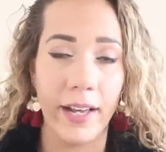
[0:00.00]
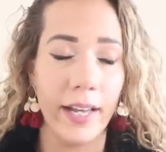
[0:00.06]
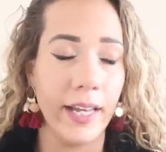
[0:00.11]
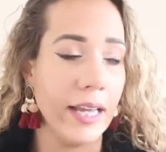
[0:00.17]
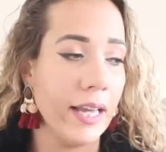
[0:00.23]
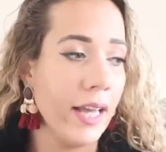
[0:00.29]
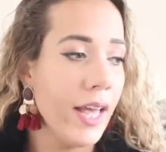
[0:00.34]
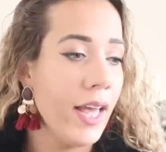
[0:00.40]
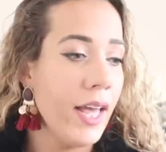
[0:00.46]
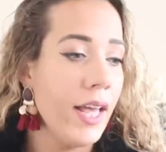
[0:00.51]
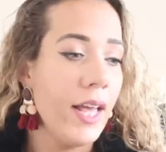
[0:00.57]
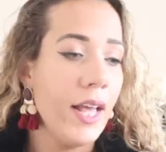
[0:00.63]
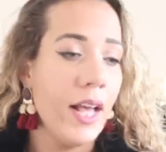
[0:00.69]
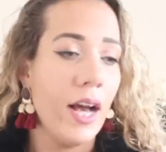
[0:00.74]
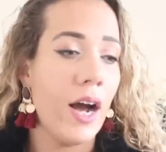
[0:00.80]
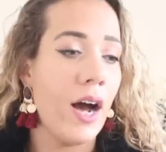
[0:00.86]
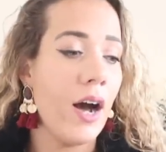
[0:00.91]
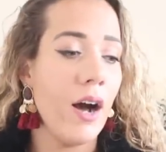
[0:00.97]
Like,
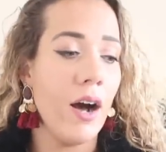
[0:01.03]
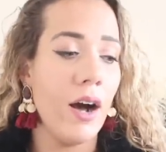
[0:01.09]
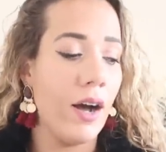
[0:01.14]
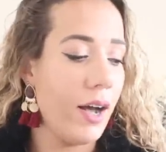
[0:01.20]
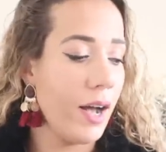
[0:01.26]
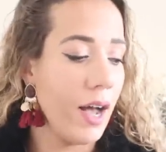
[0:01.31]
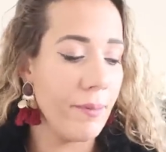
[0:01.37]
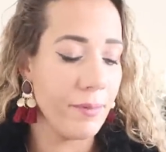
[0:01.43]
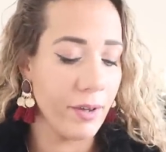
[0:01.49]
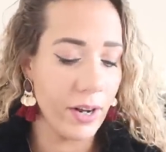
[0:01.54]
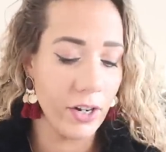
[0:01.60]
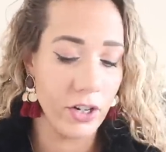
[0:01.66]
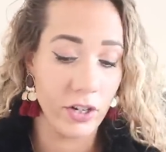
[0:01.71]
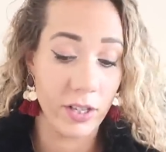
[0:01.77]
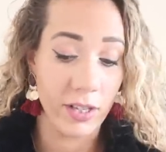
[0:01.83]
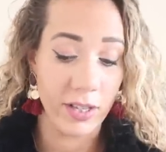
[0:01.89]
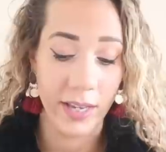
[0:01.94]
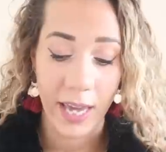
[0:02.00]
oh, I'm gonna
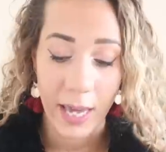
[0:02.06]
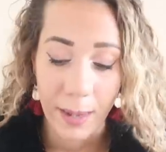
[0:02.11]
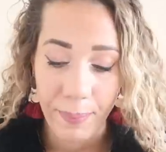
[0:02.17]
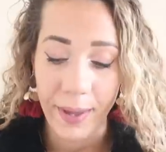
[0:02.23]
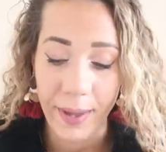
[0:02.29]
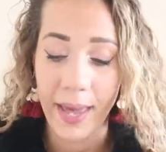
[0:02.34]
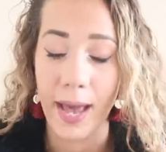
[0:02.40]
just keep